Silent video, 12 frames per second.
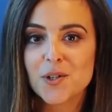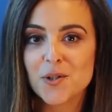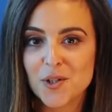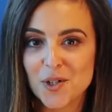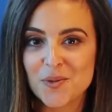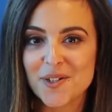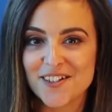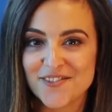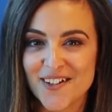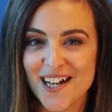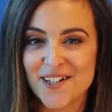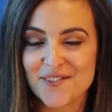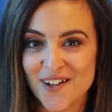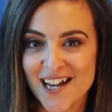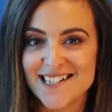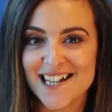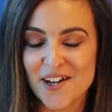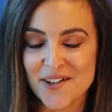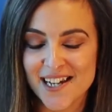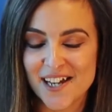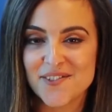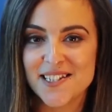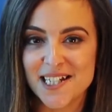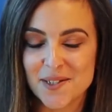Google will find out, and
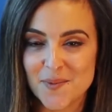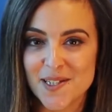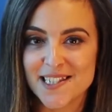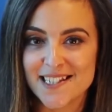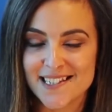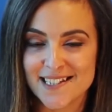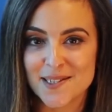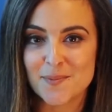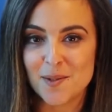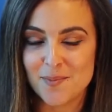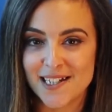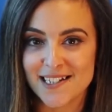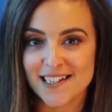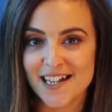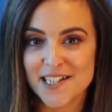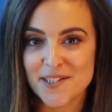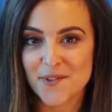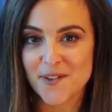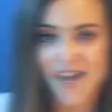I've seen businesses be penalized for